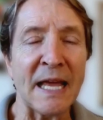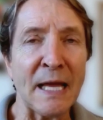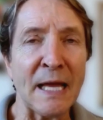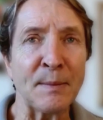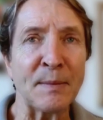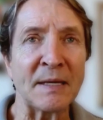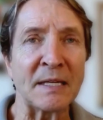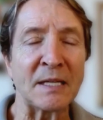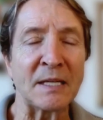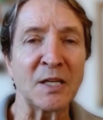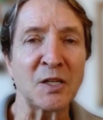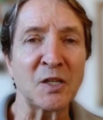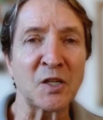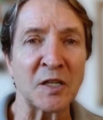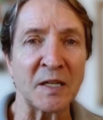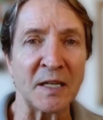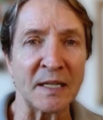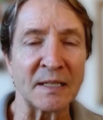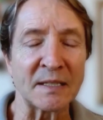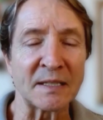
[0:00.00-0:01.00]
name
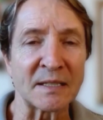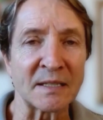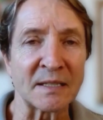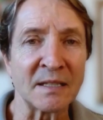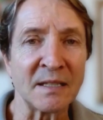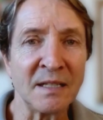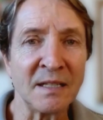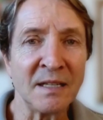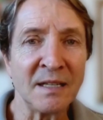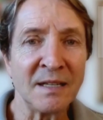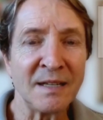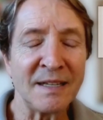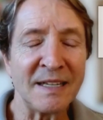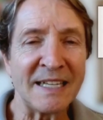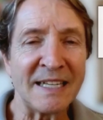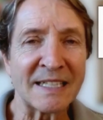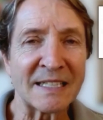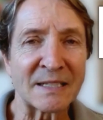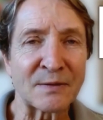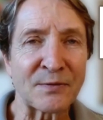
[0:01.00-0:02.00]
Indigenous
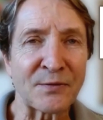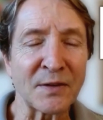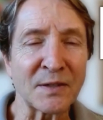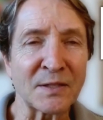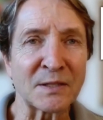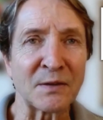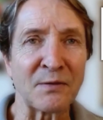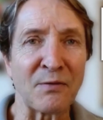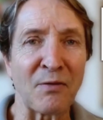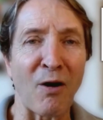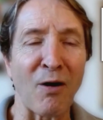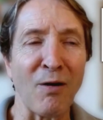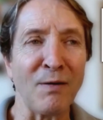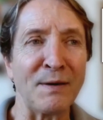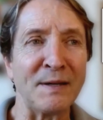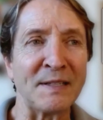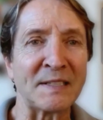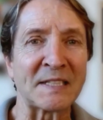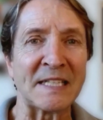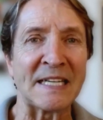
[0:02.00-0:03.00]
is, first of
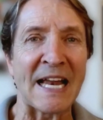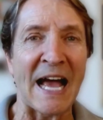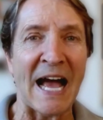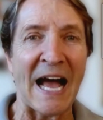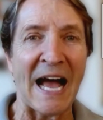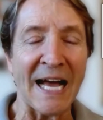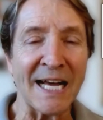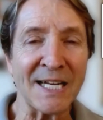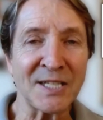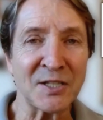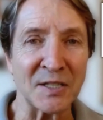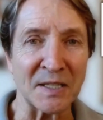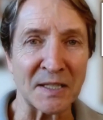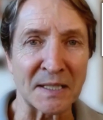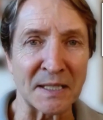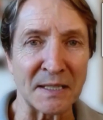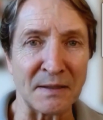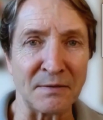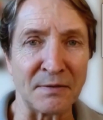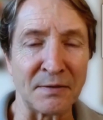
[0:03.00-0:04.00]
all, it's an
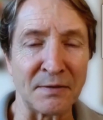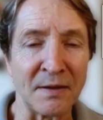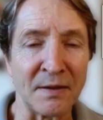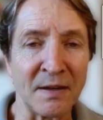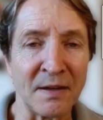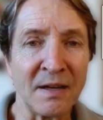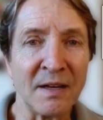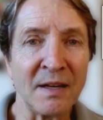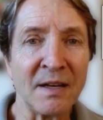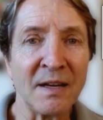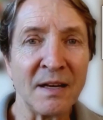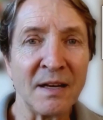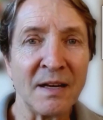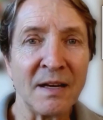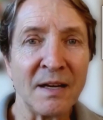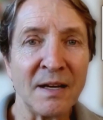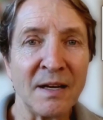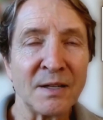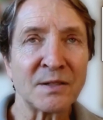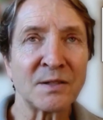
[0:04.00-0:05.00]
adjective.
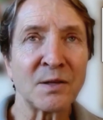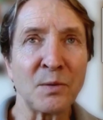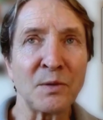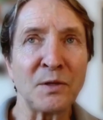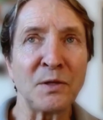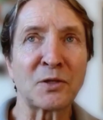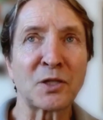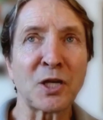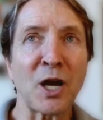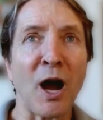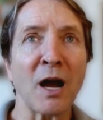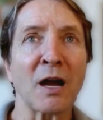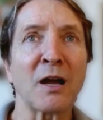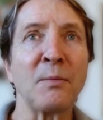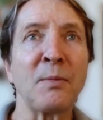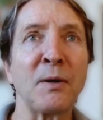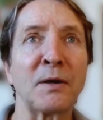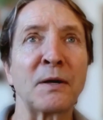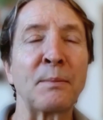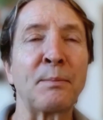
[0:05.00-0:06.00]
So when you
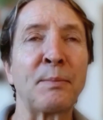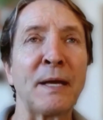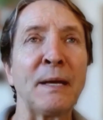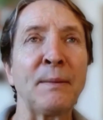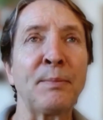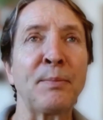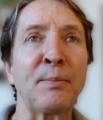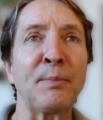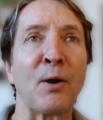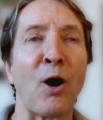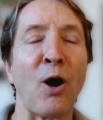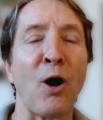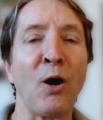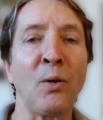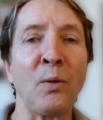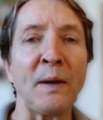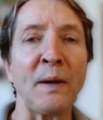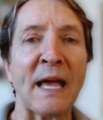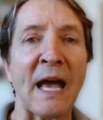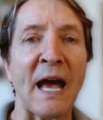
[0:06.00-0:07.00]
talk about a people,
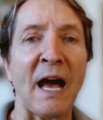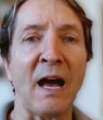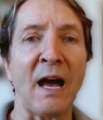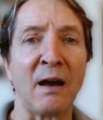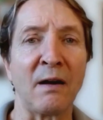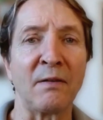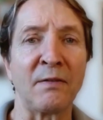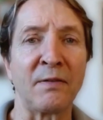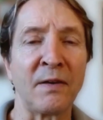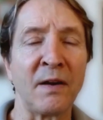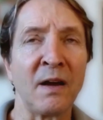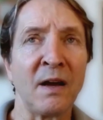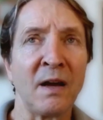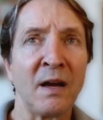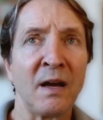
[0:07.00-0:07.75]
all we are